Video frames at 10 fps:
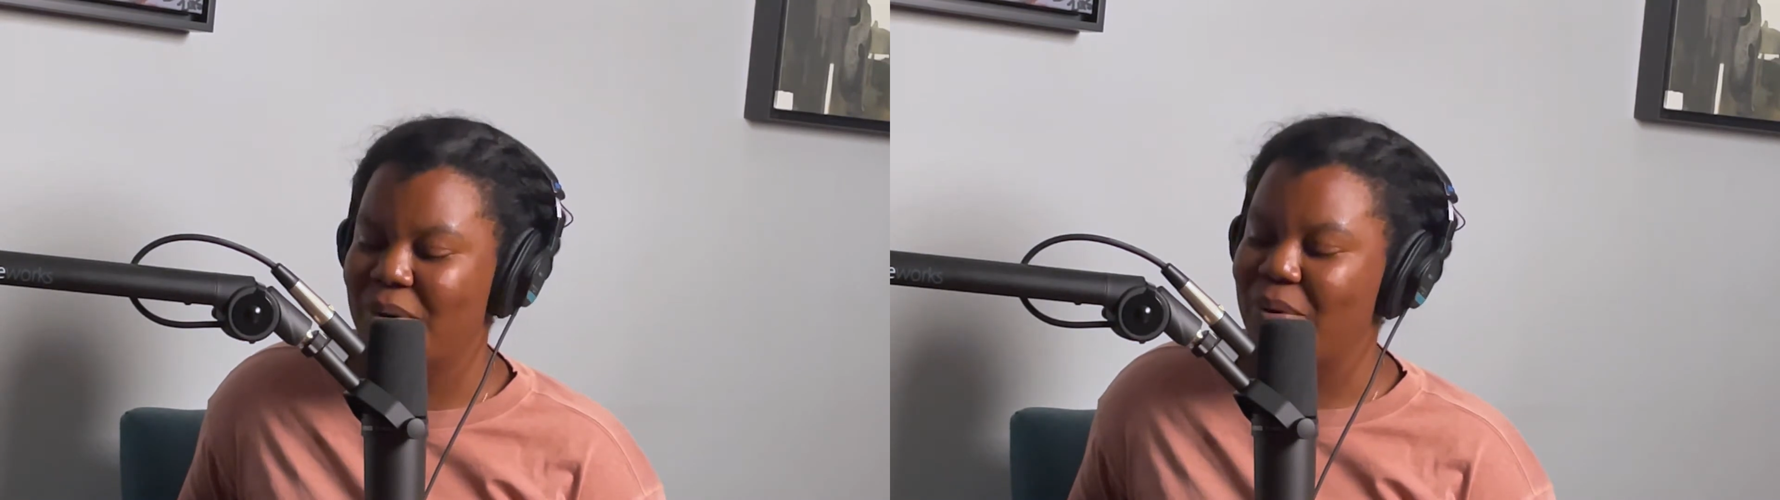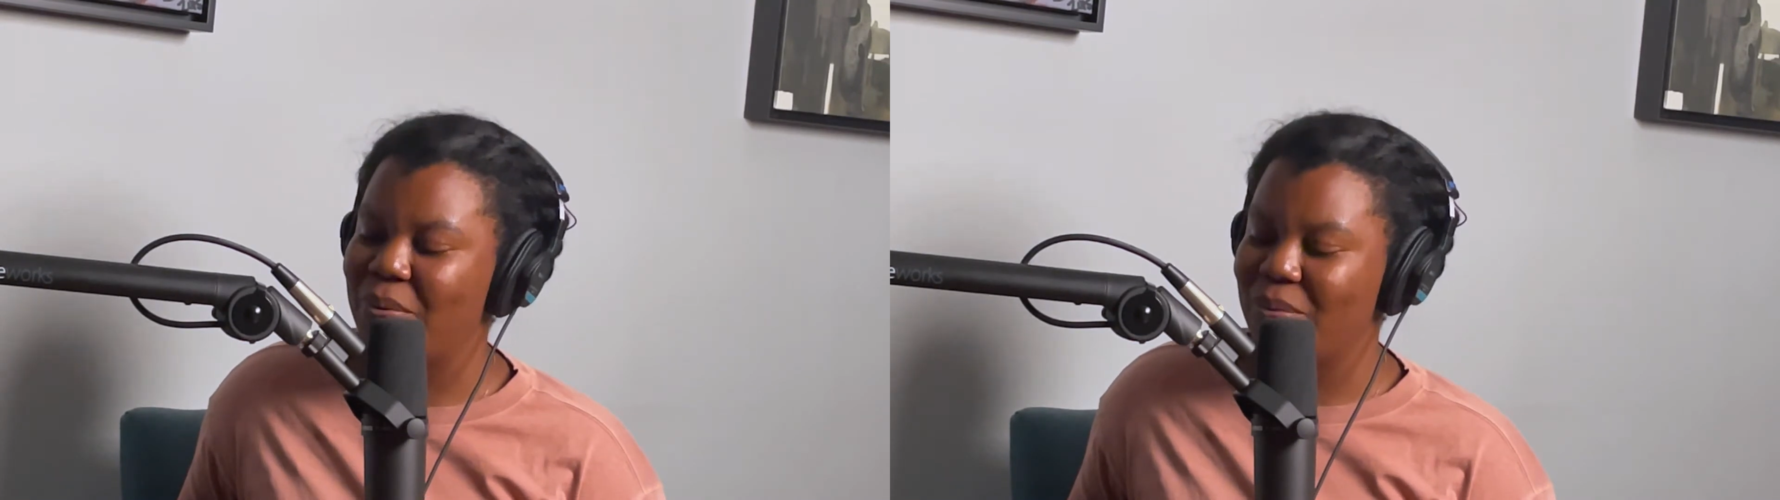
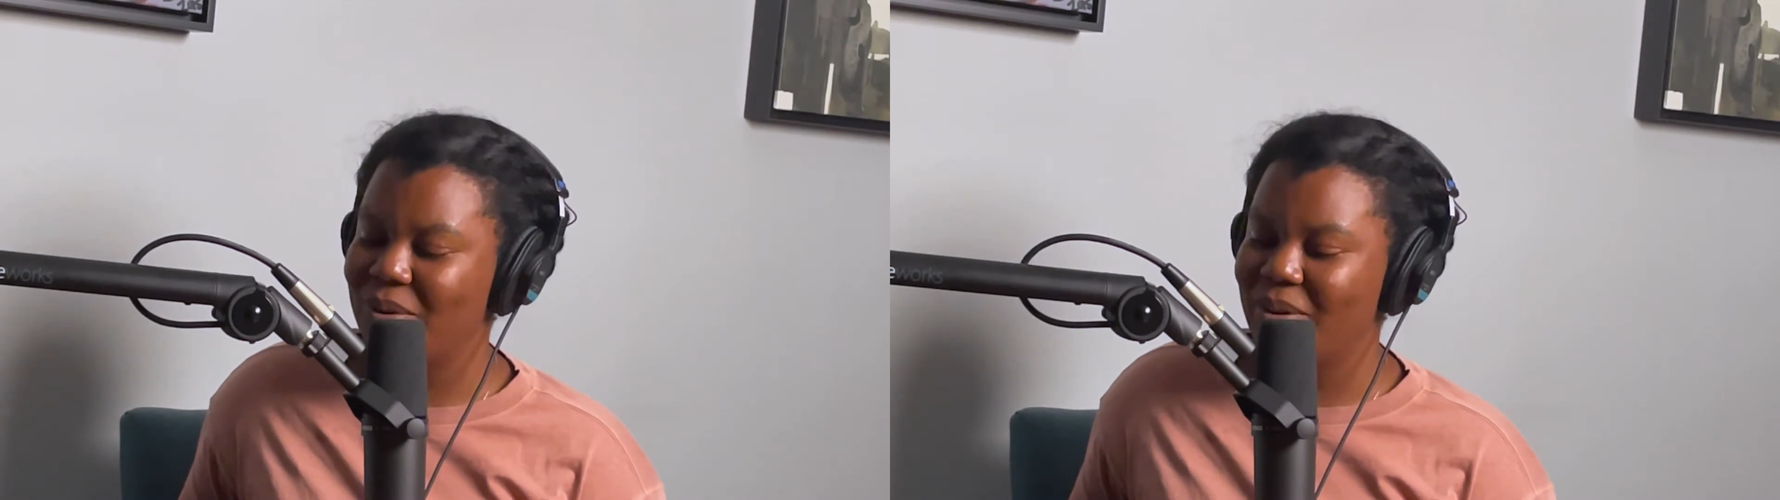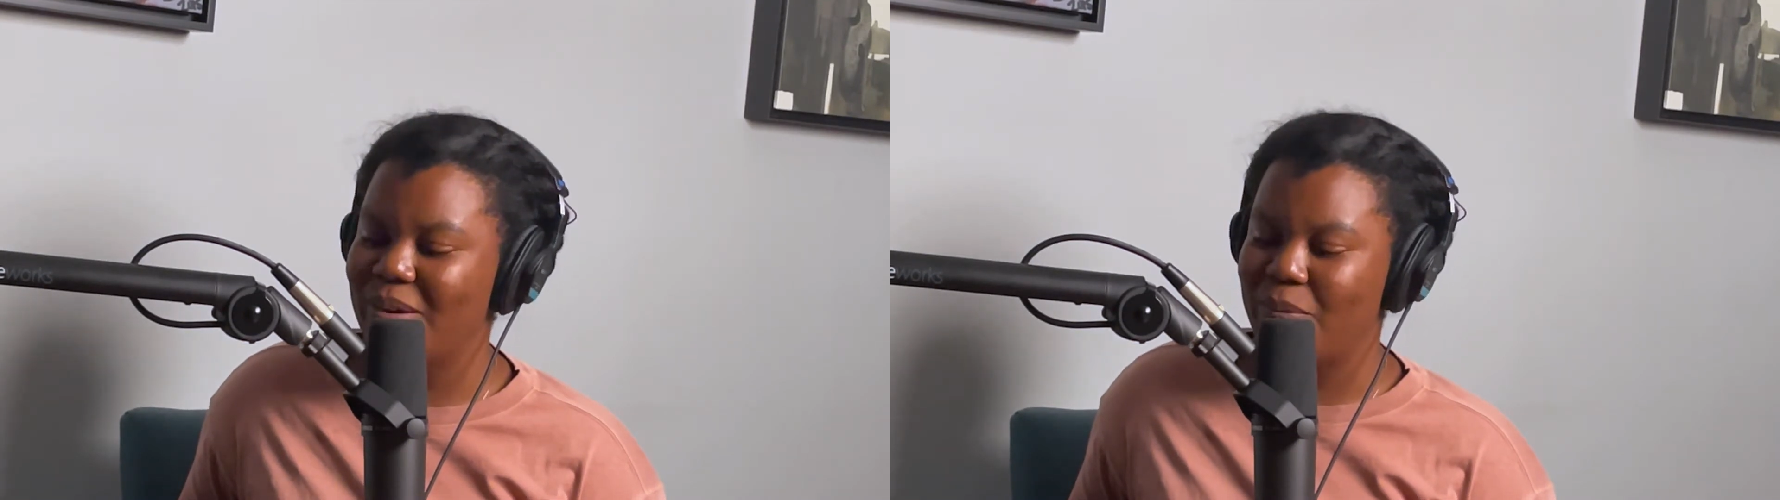
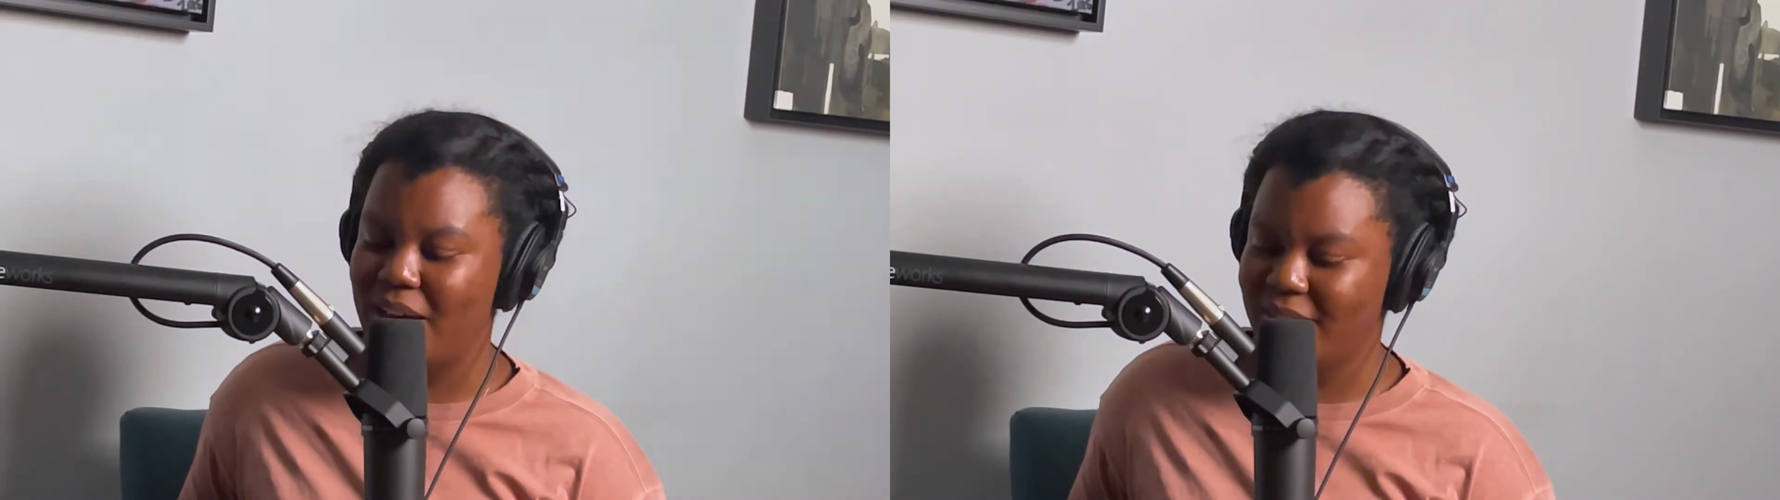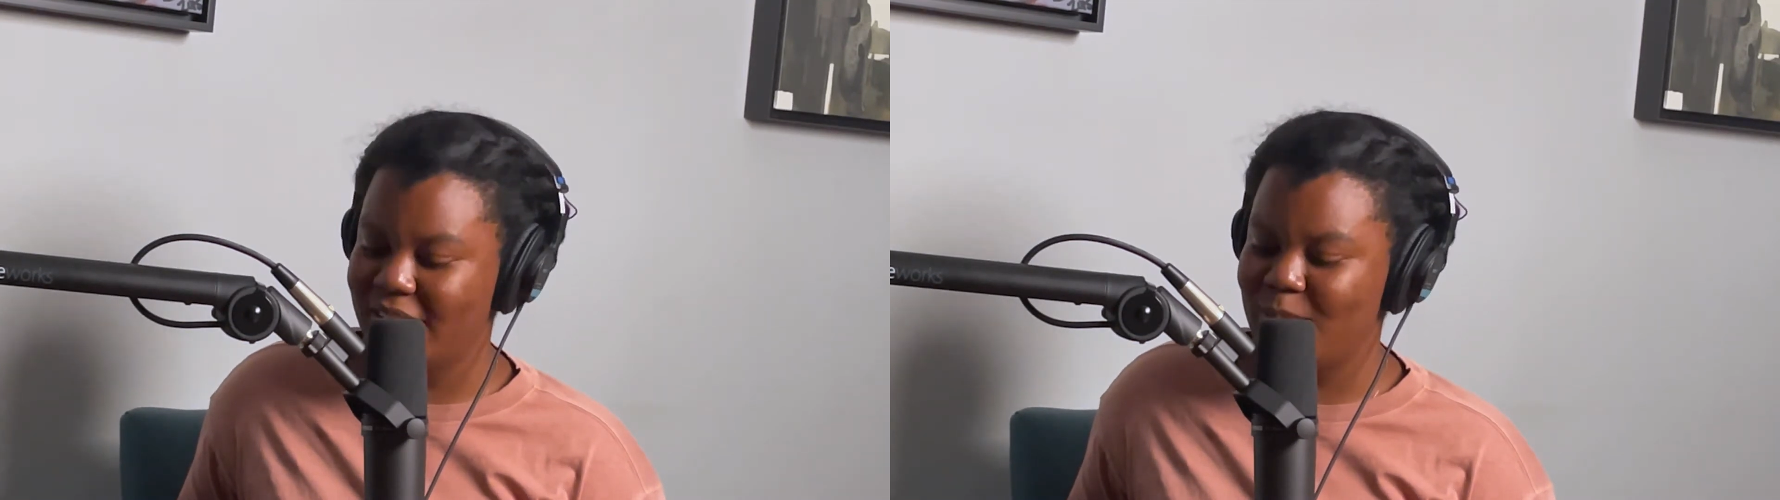cool and
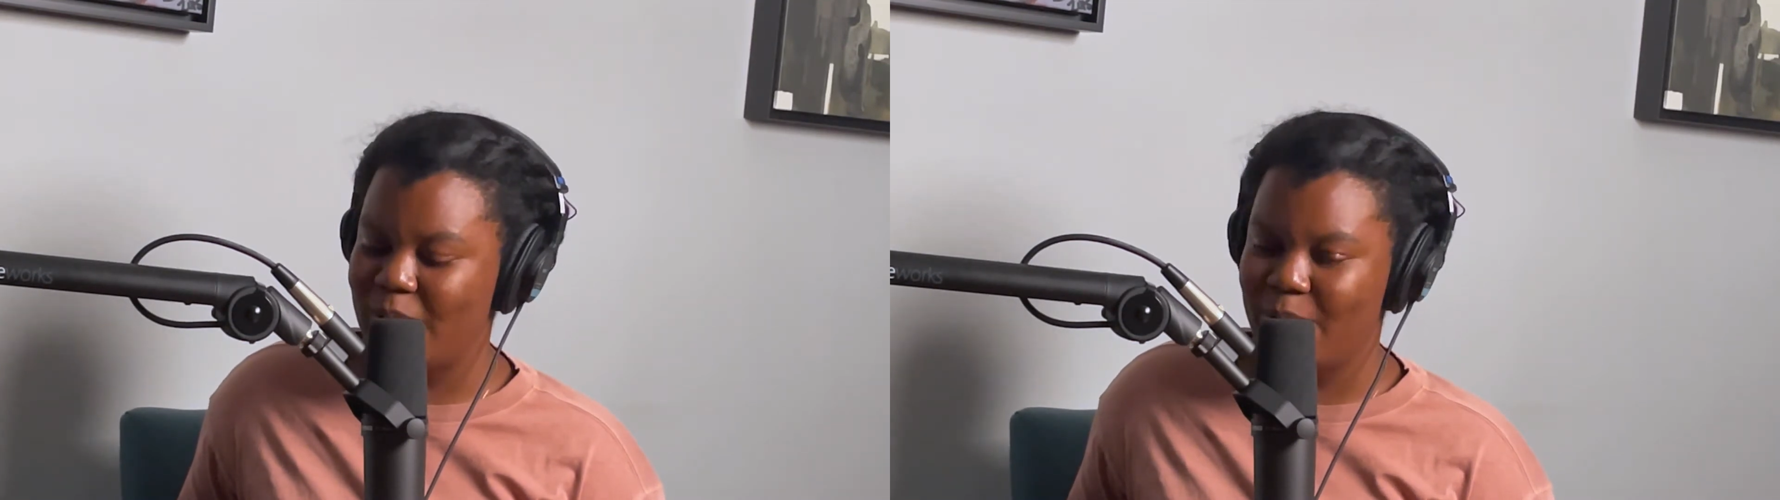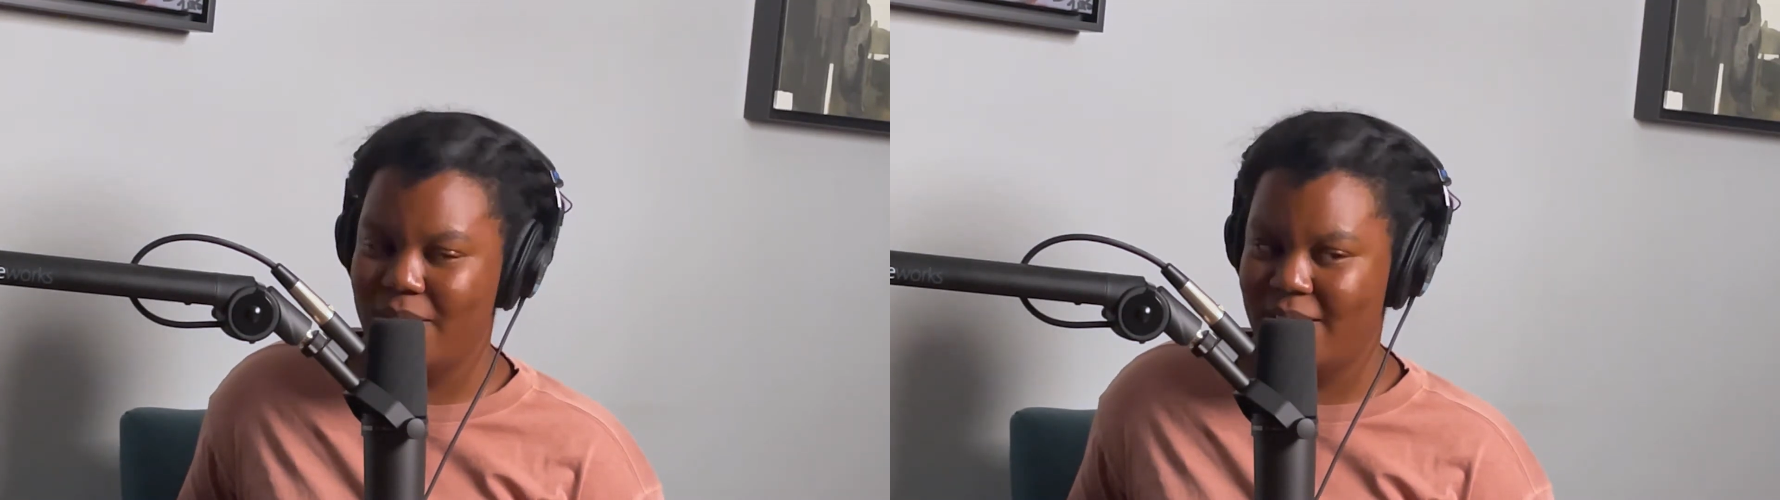wild
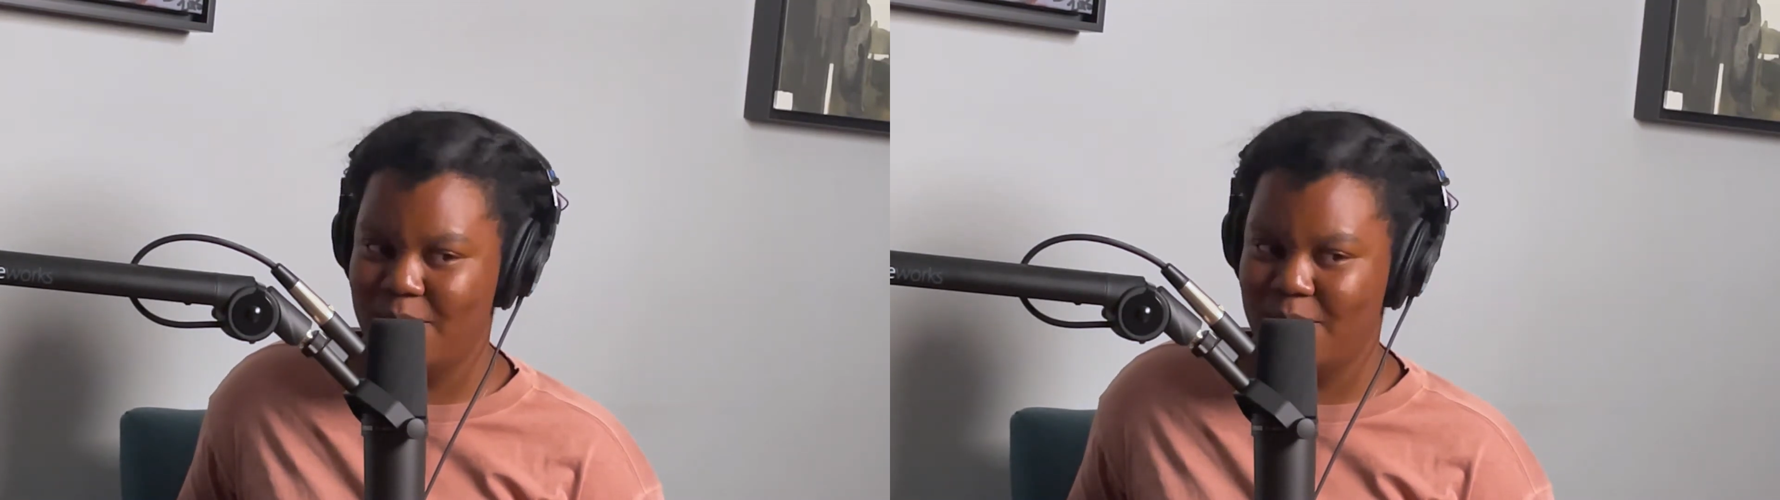experiment.